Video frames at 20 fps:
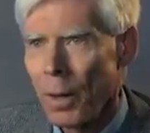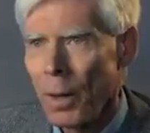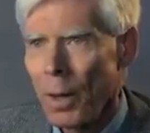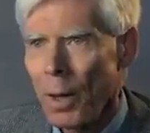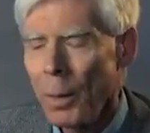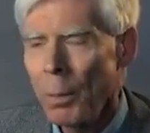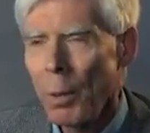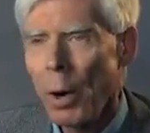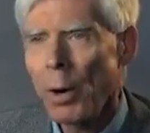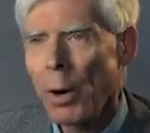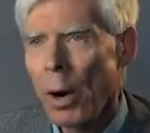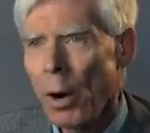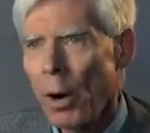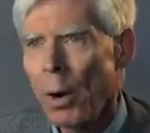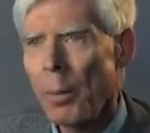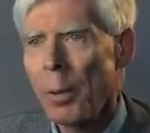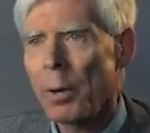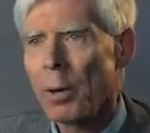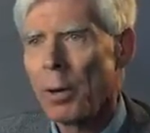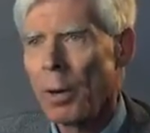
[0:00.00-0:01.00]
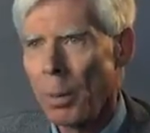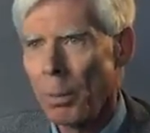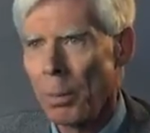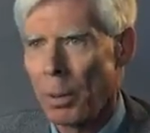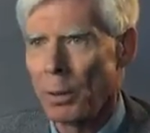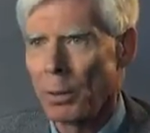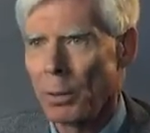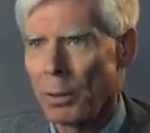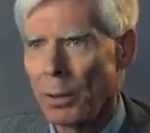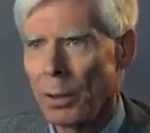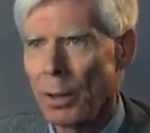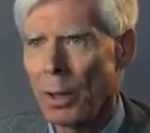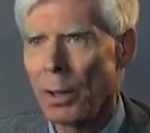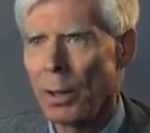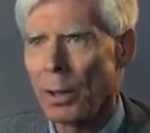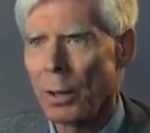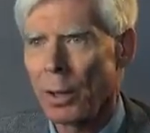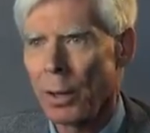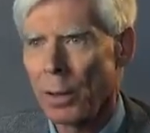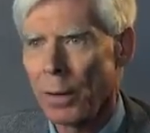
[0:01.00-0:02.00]
He brought Arabic numbers to
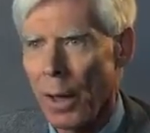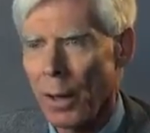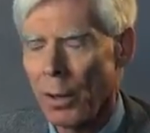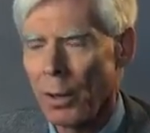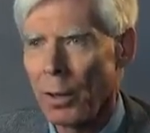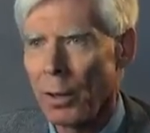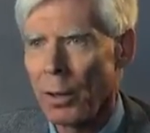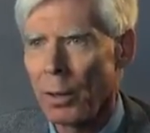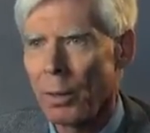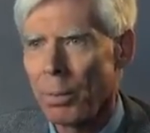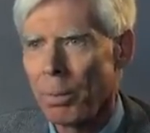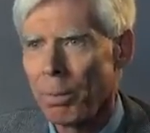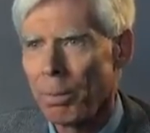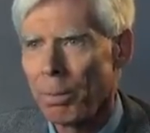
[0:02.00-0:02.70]
Italy in that year.